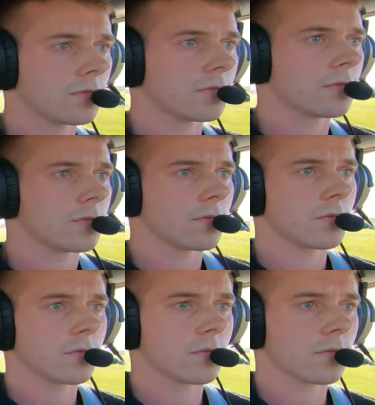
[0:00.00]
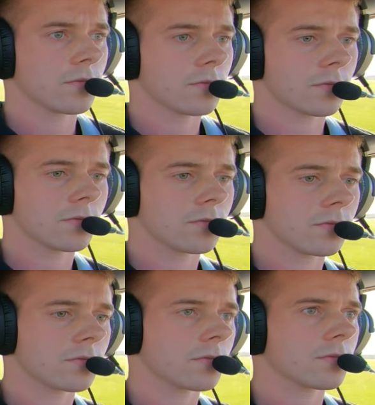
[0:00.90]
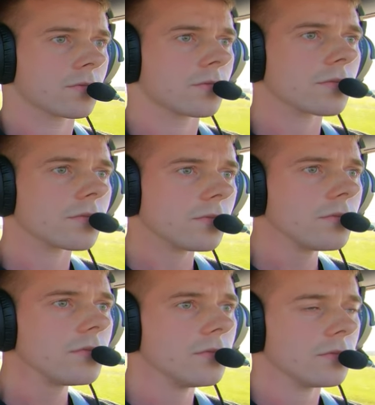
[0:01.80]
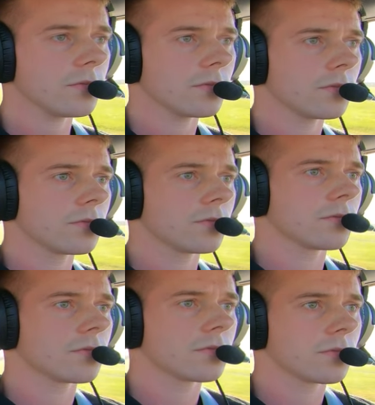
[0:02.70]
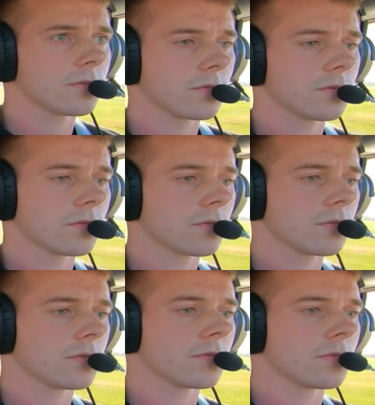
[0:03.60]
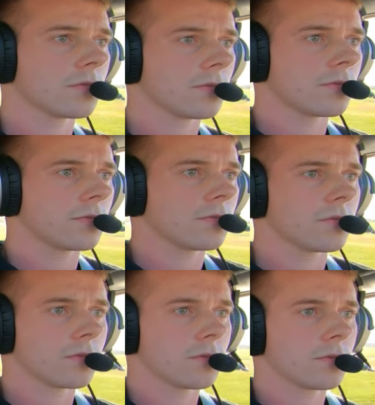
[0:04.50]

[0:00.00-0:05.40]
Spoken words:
Nobody speaks.